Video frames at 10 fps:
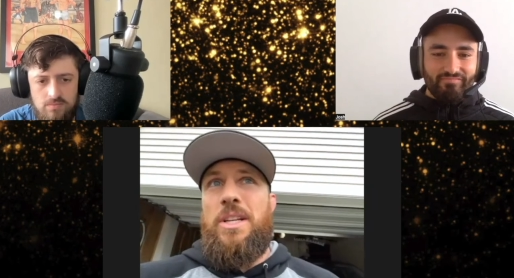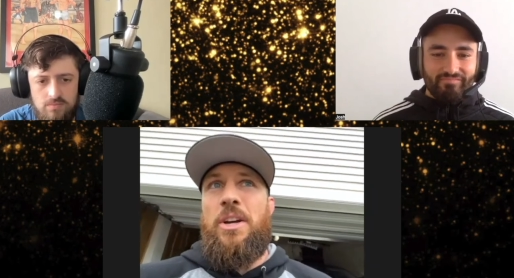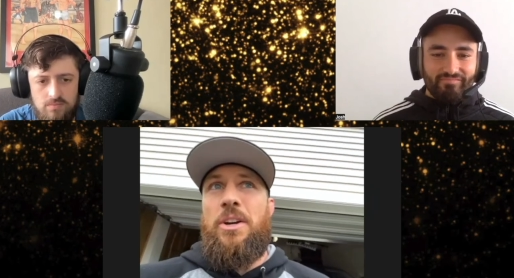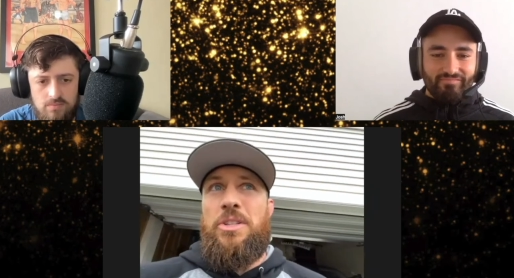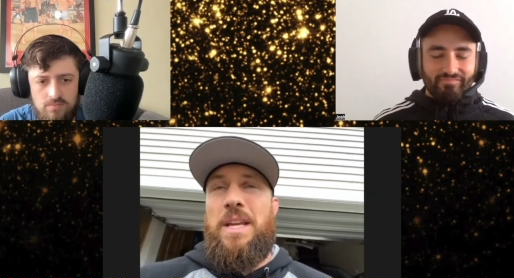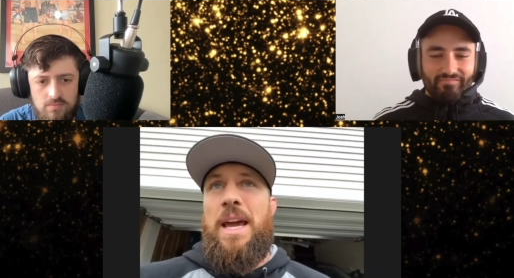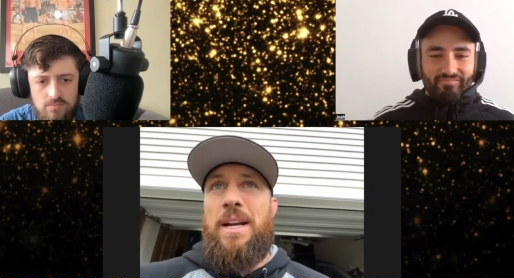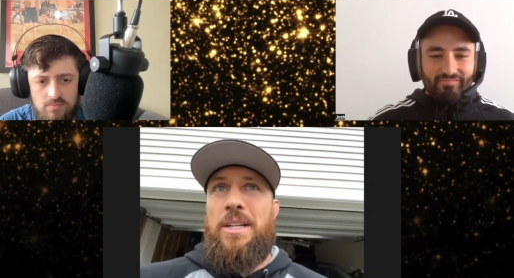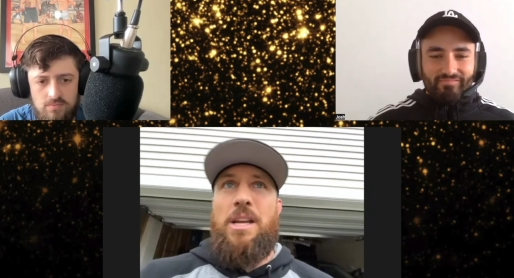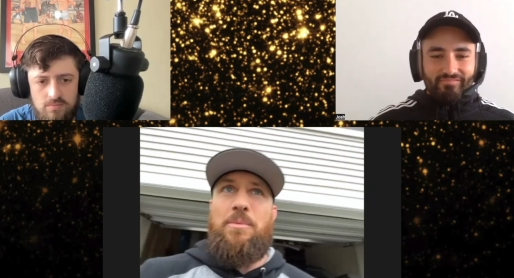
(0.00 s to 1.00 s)
Speaker 1: understand it
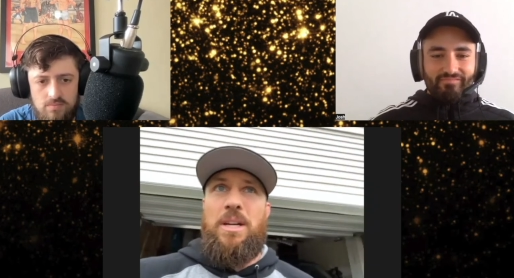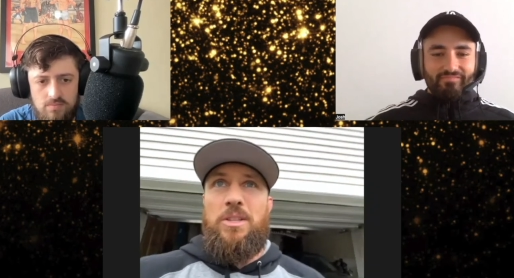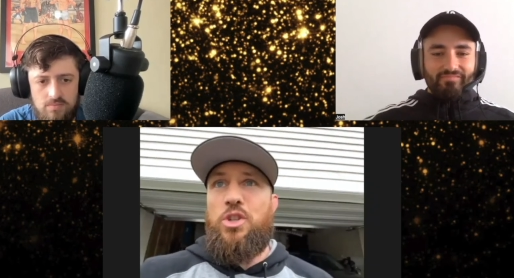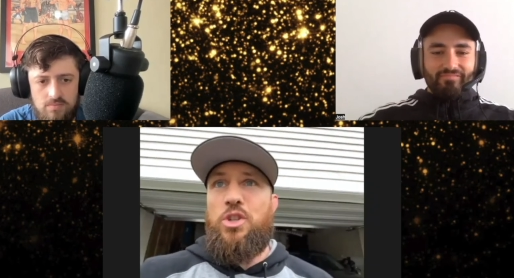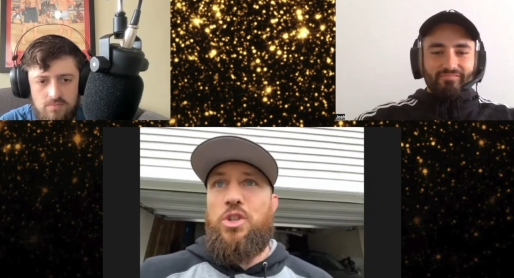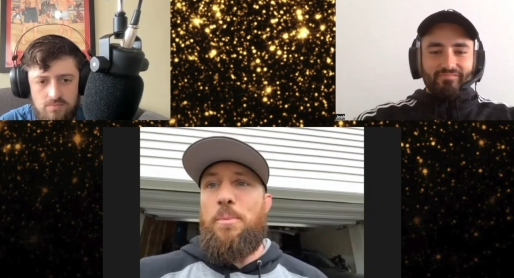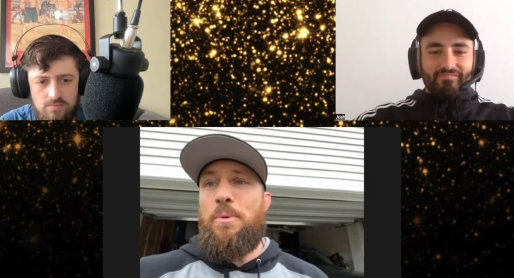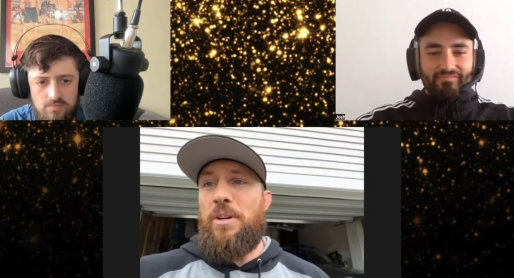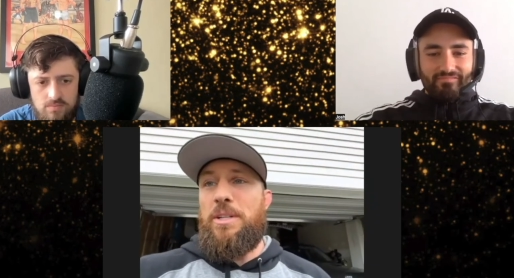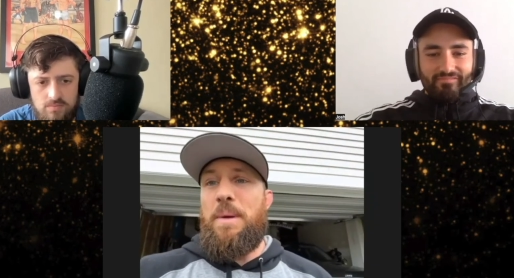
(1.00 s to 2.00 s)
except that it's
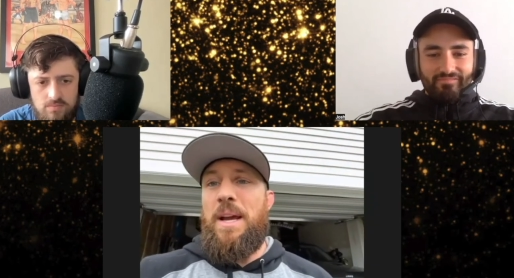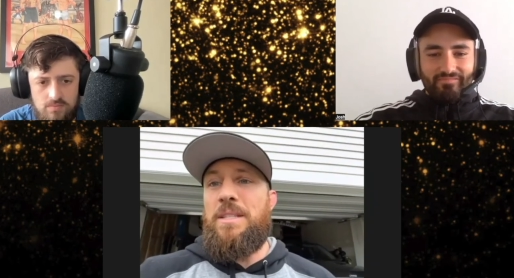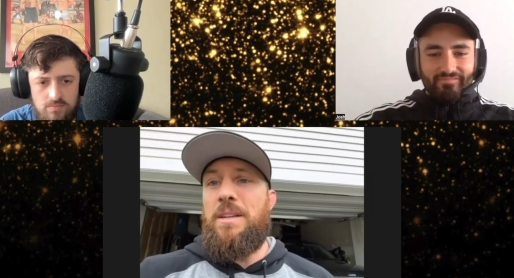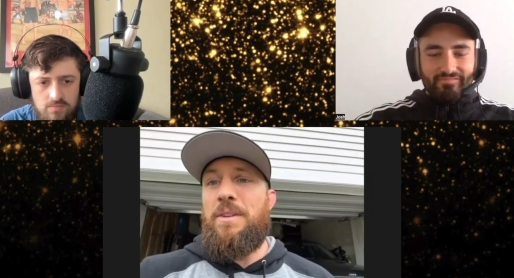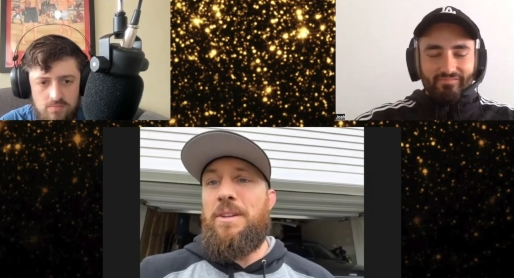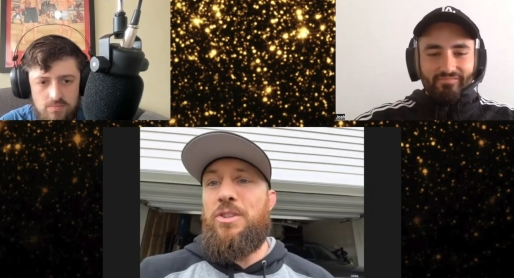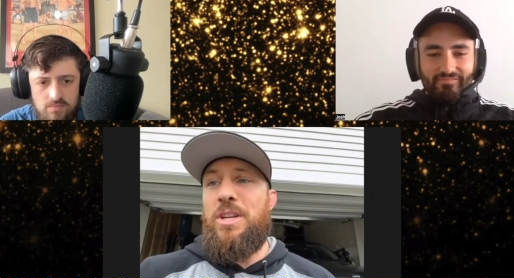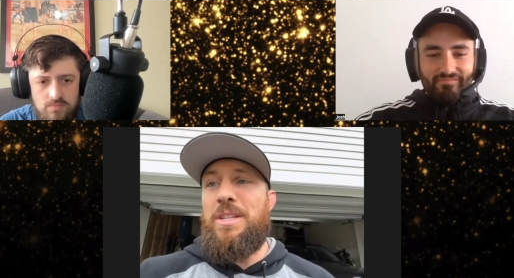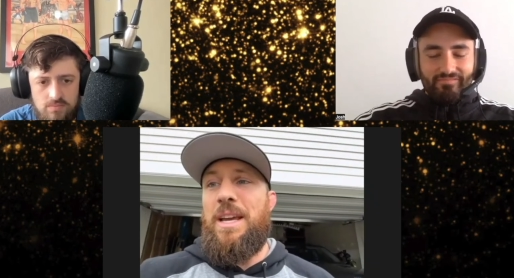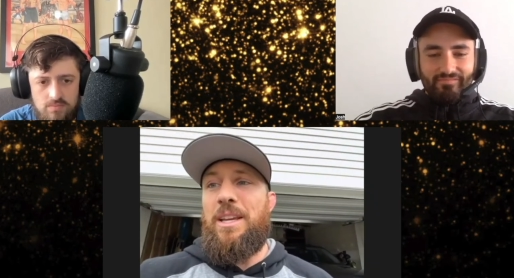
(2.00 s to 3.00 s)
super expensive. And she's
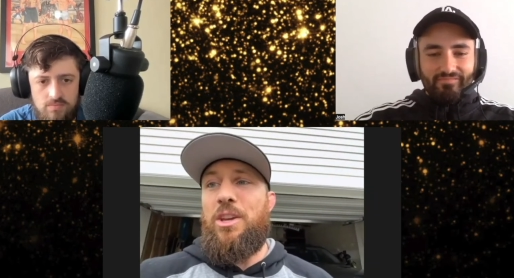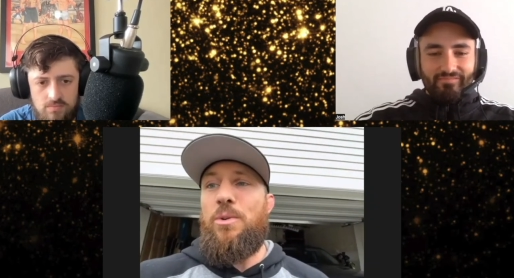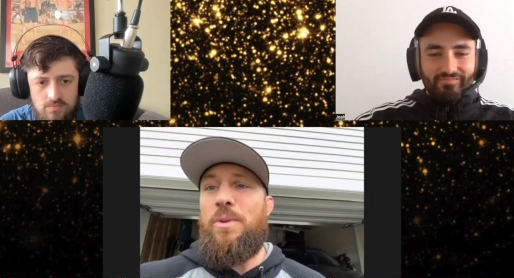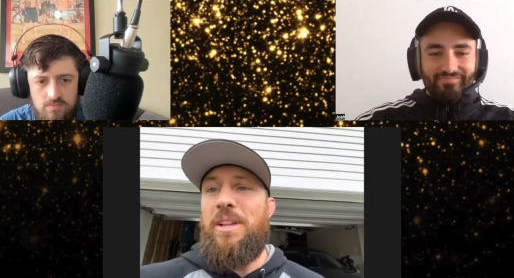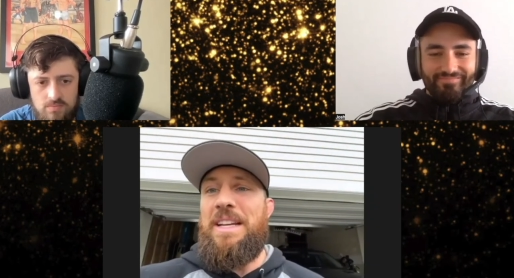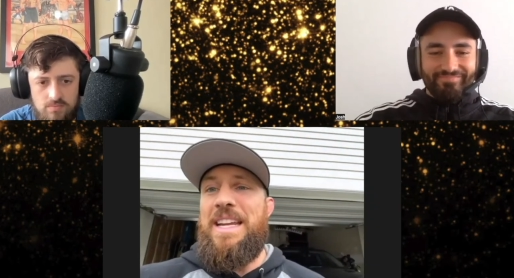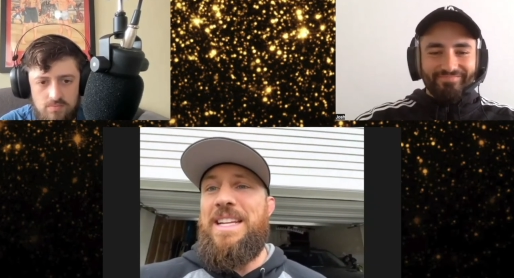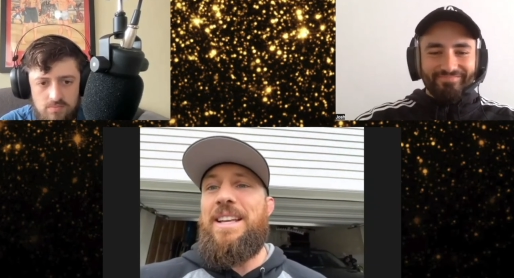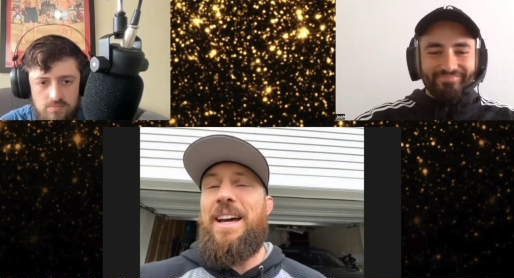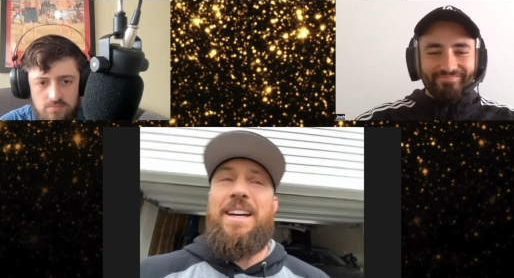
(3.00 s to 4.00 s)
like, you don't really need
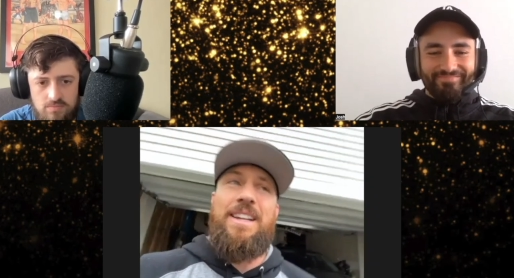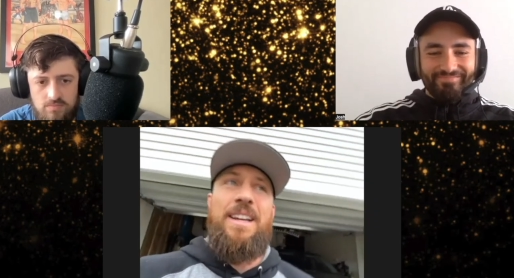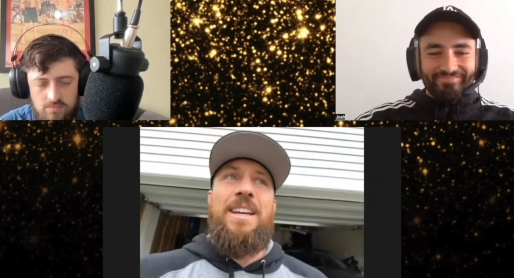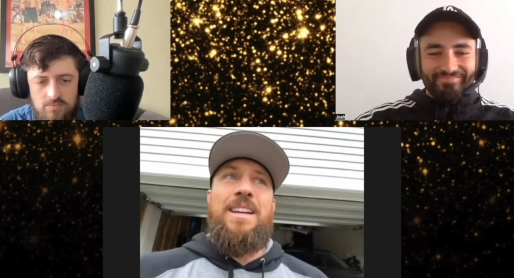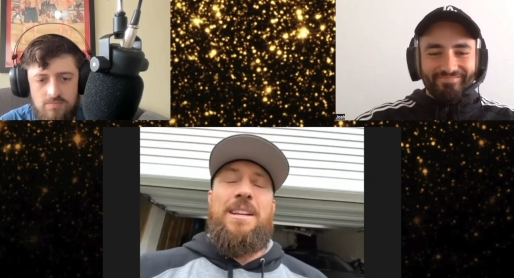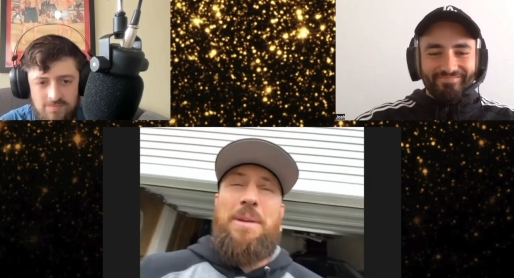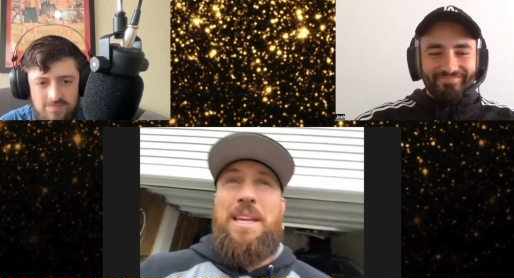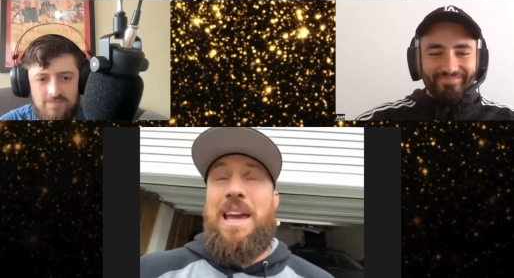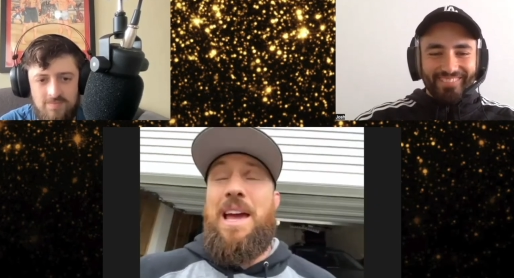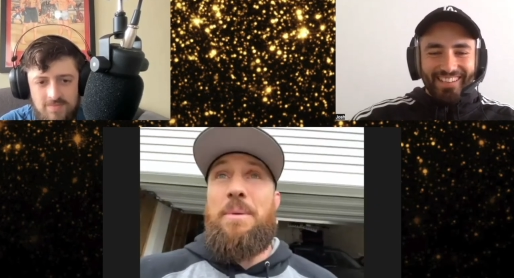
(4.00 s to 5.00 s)
that. I'm like, yeah,
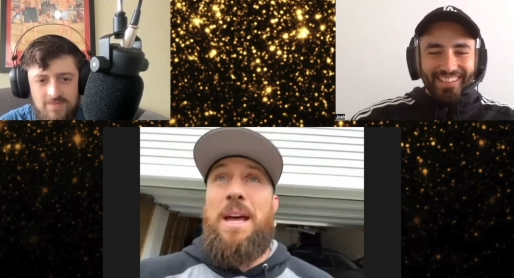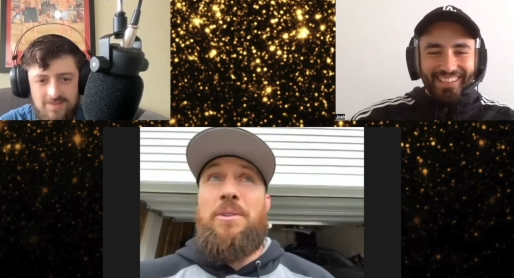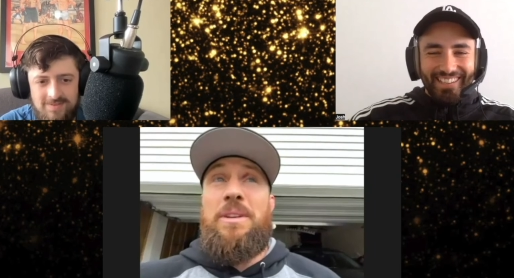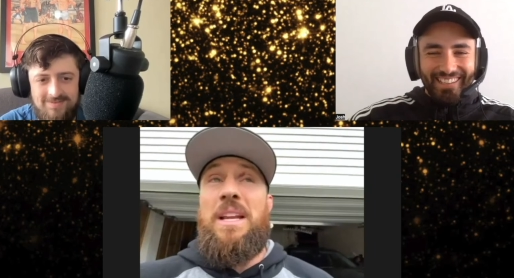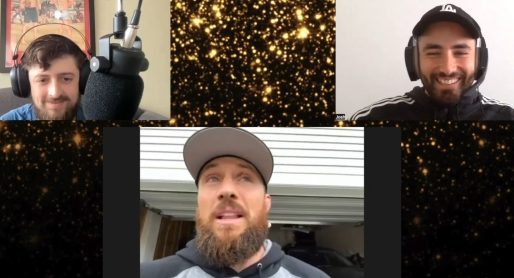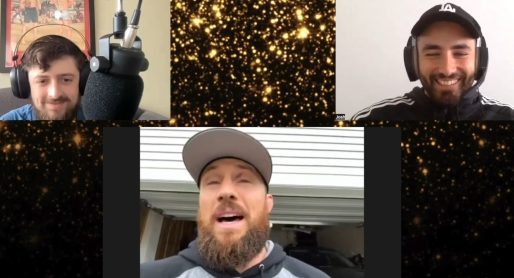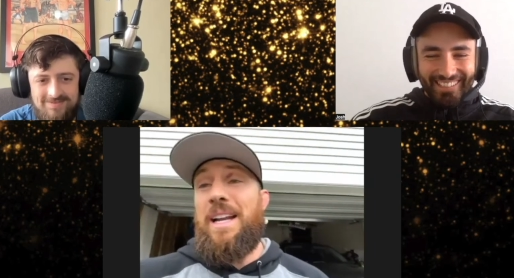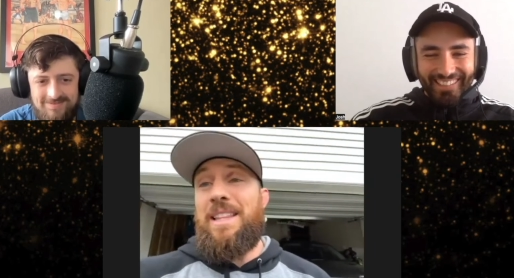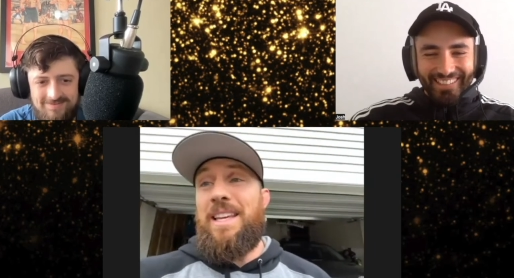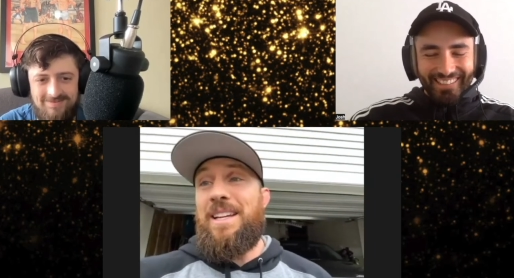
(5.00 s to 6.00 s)
but I don't need a lot of
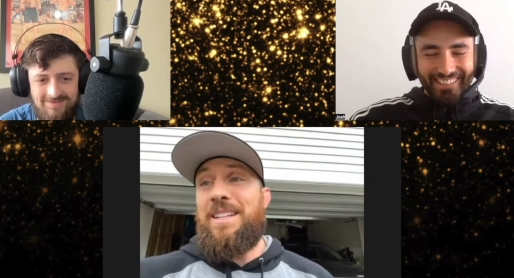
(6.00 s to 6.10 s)
things.